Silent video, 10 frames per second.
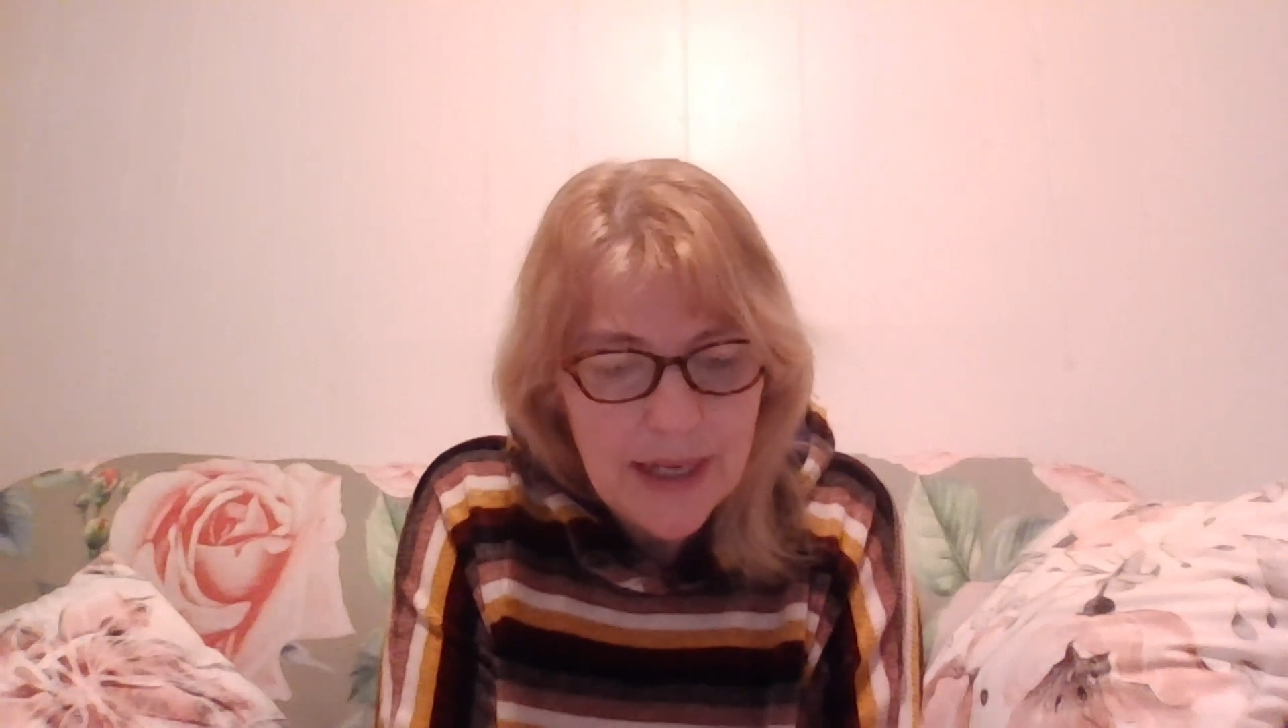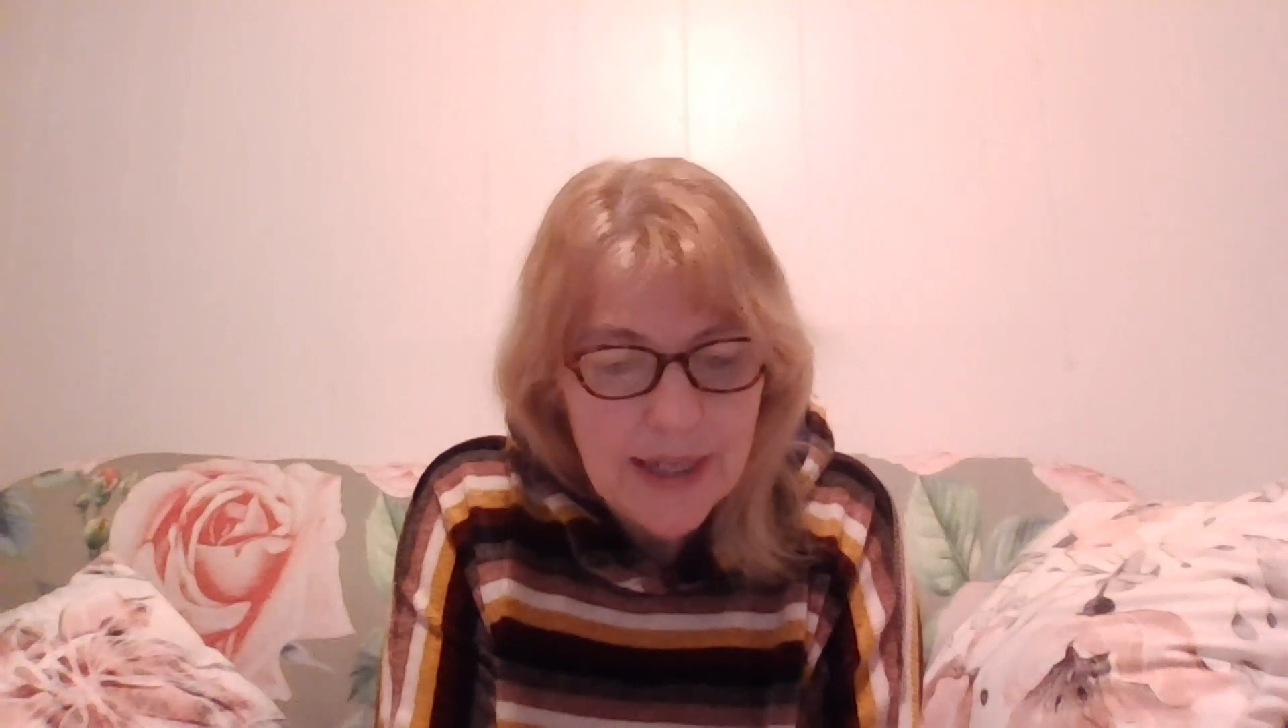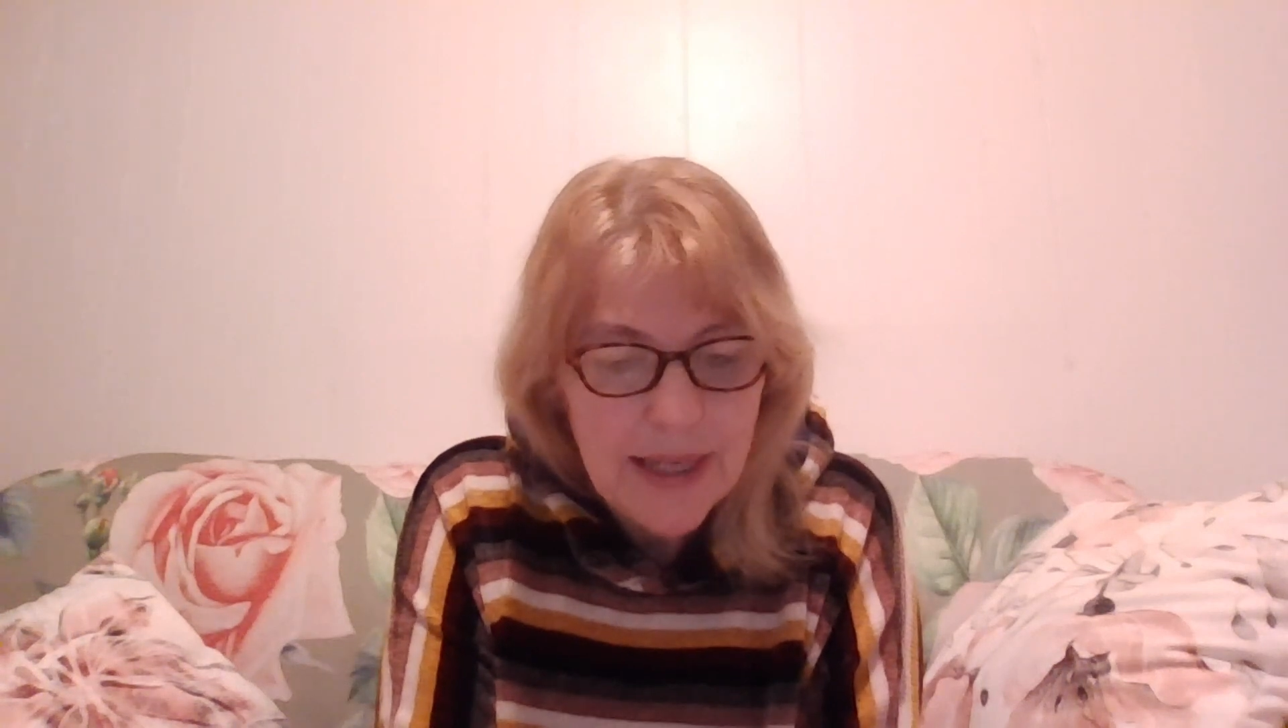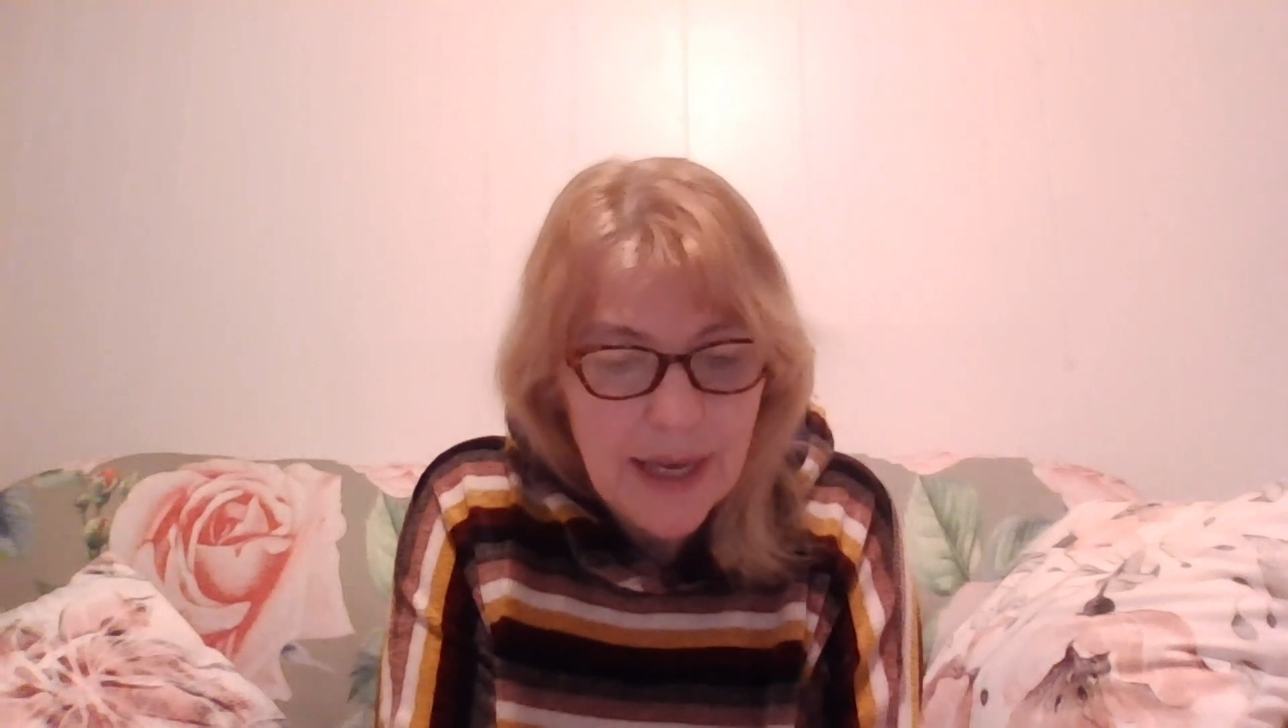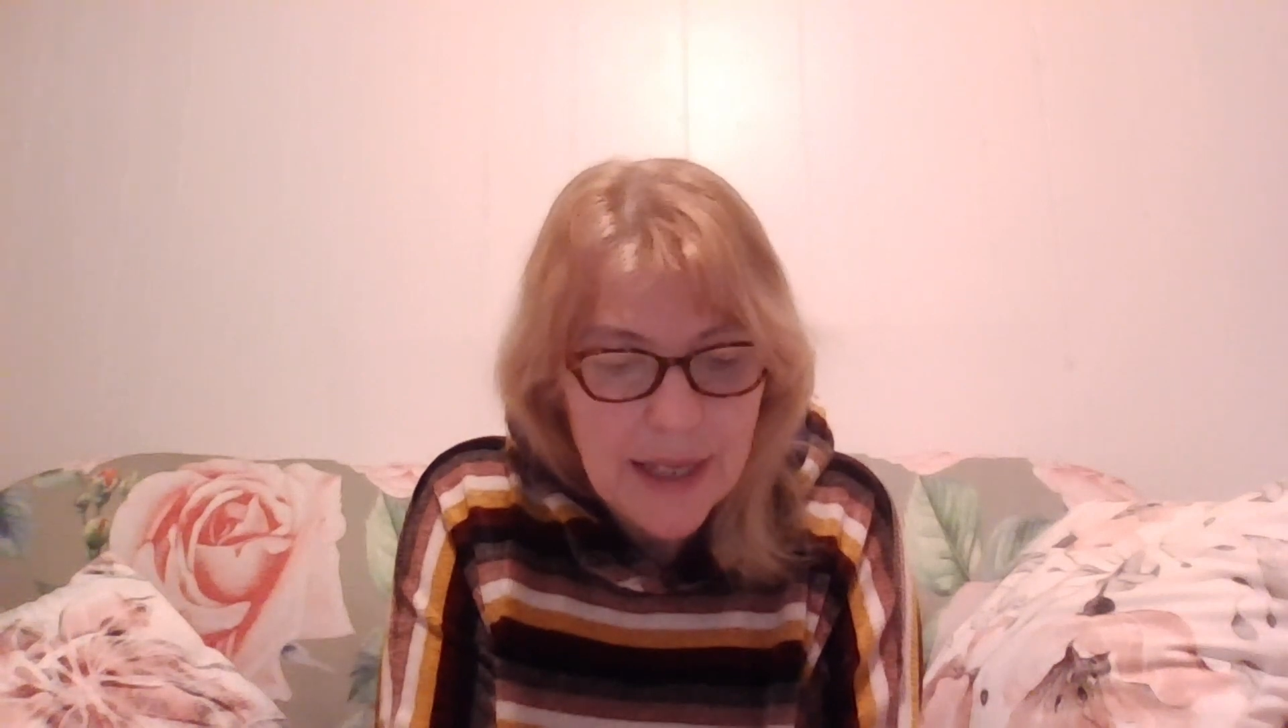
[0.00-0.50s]

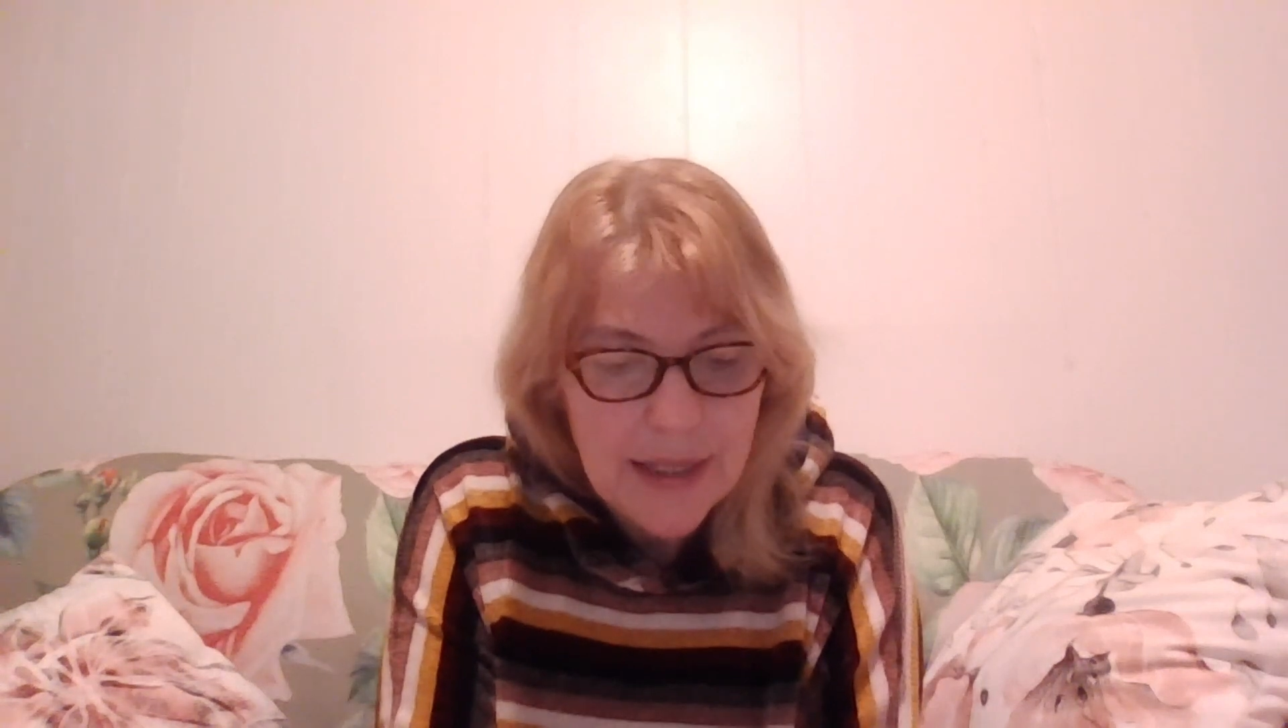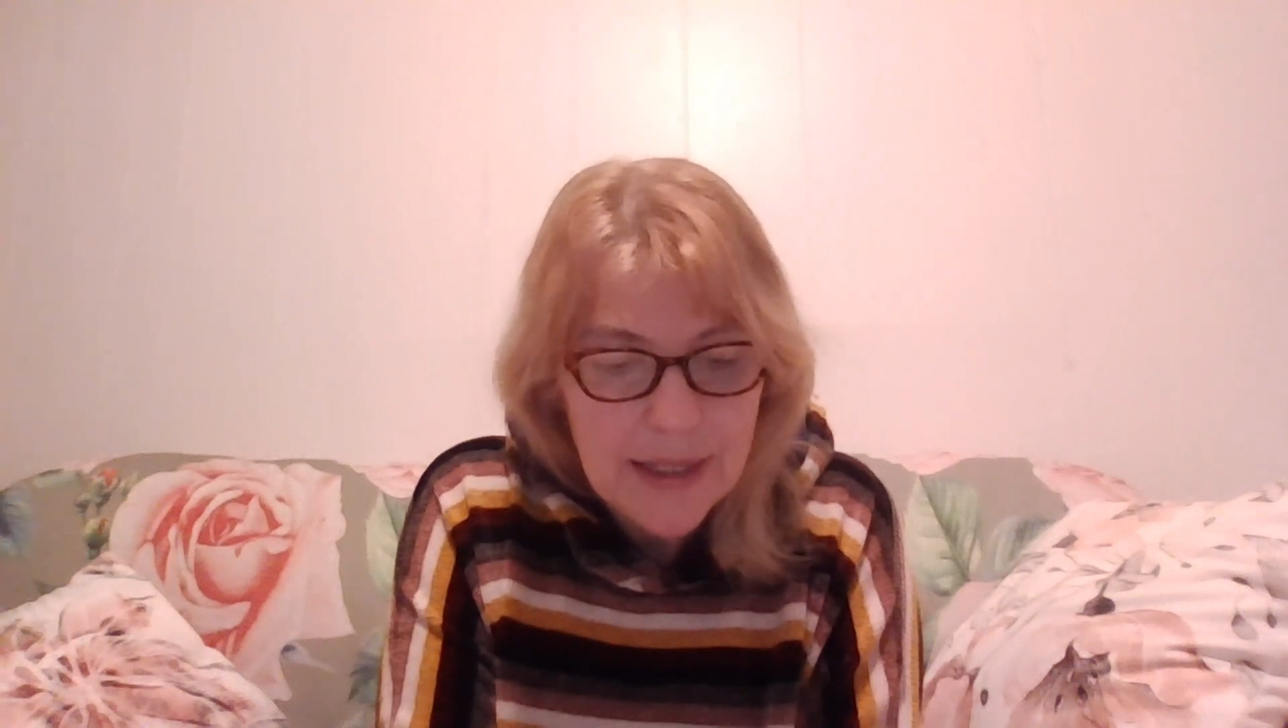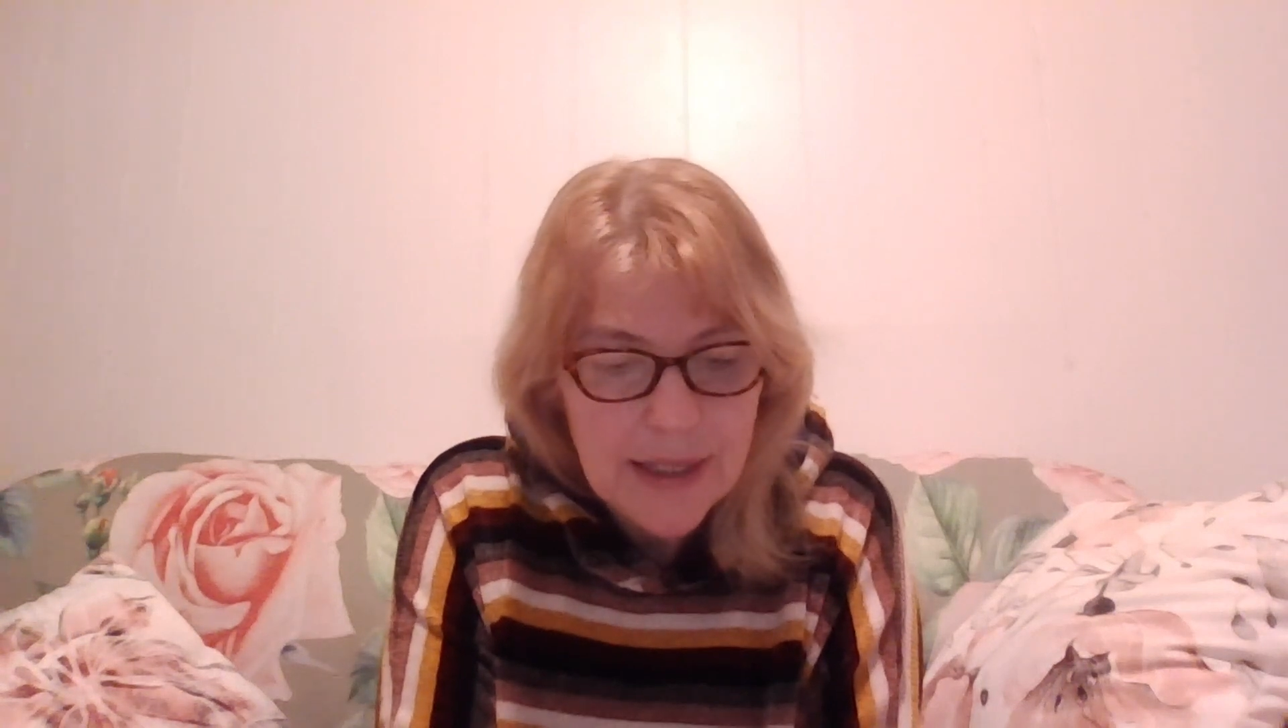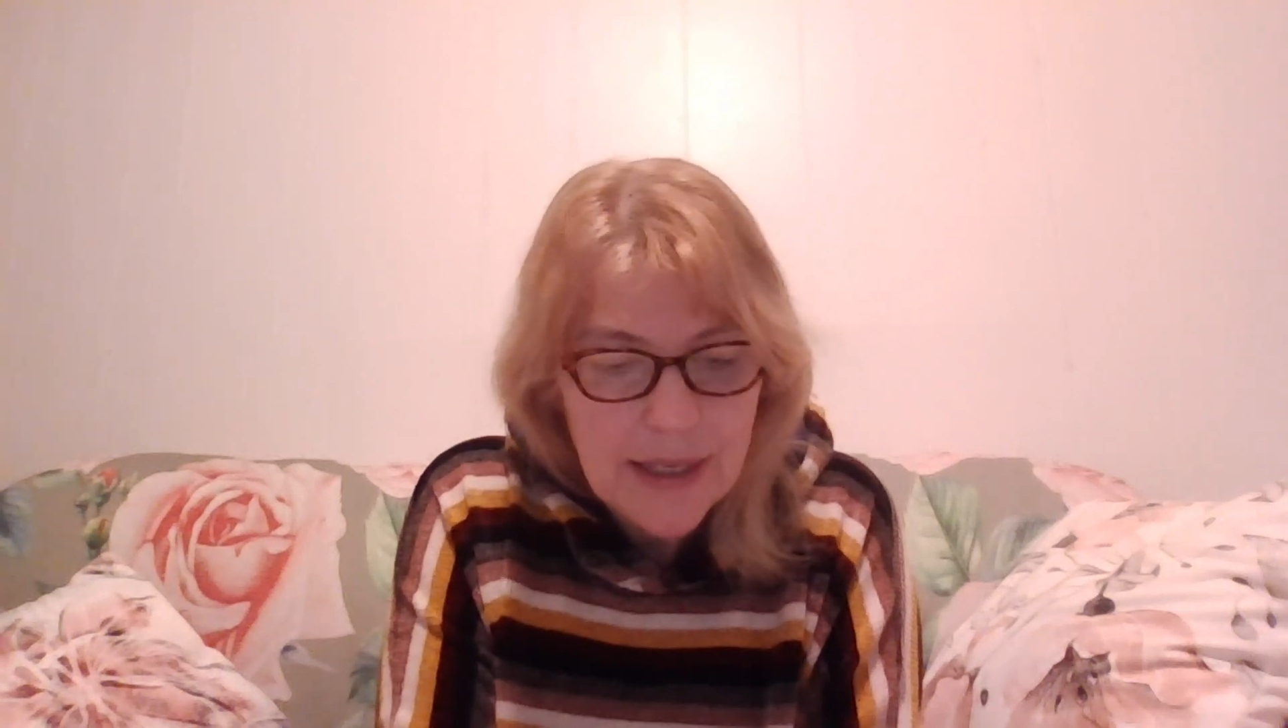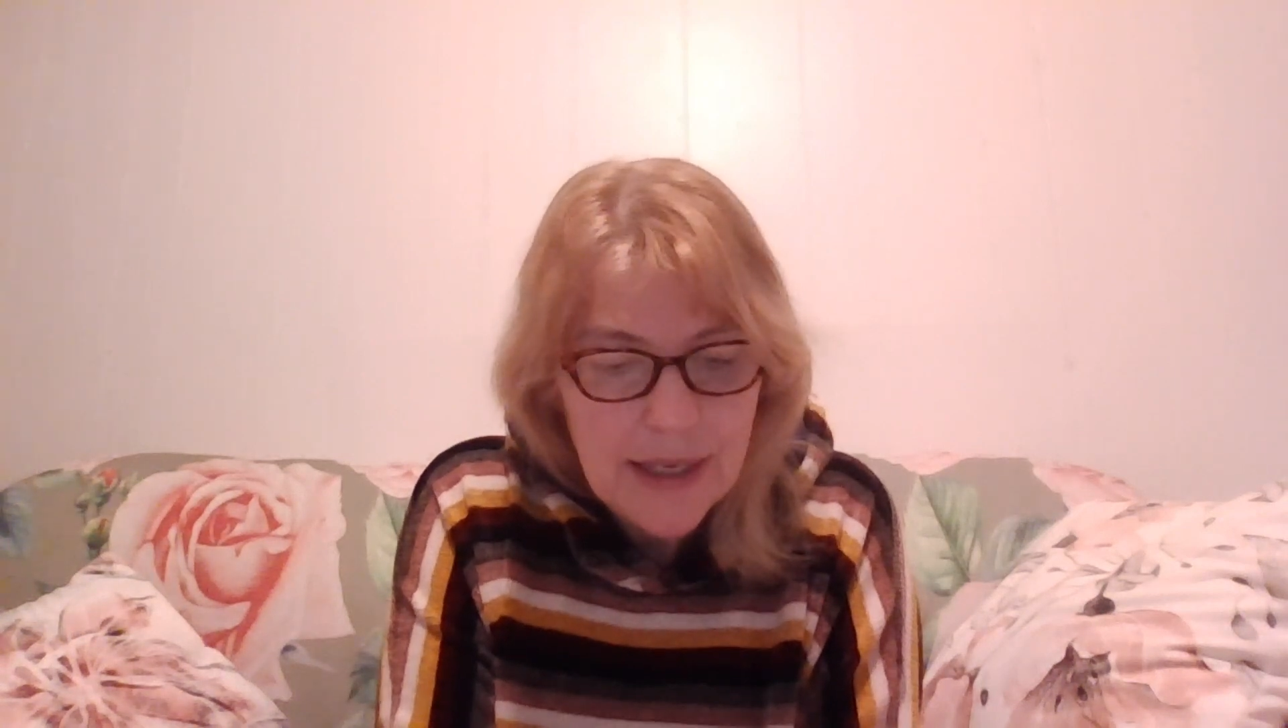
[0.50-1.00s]
Yes.